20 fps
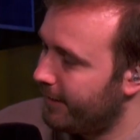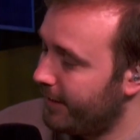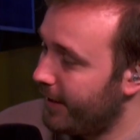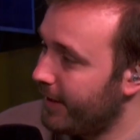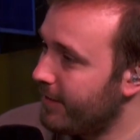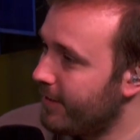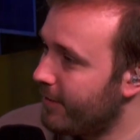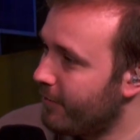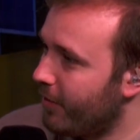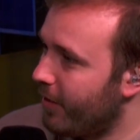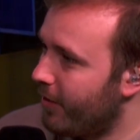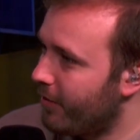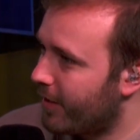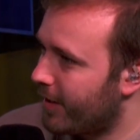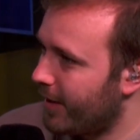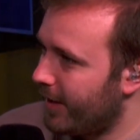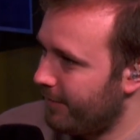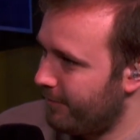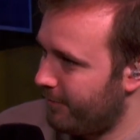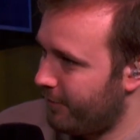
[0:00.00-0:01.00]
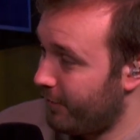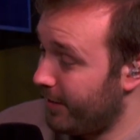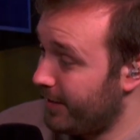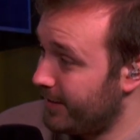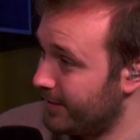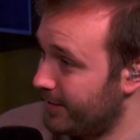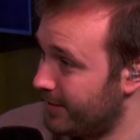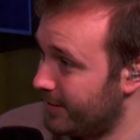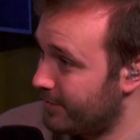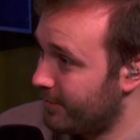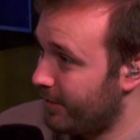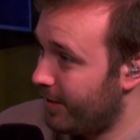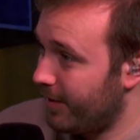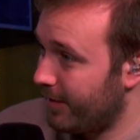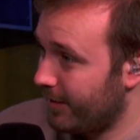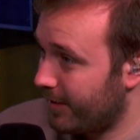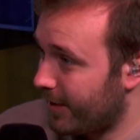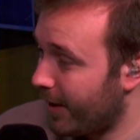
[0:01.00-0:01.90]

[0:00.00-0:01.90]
Then the World Cup wins as well,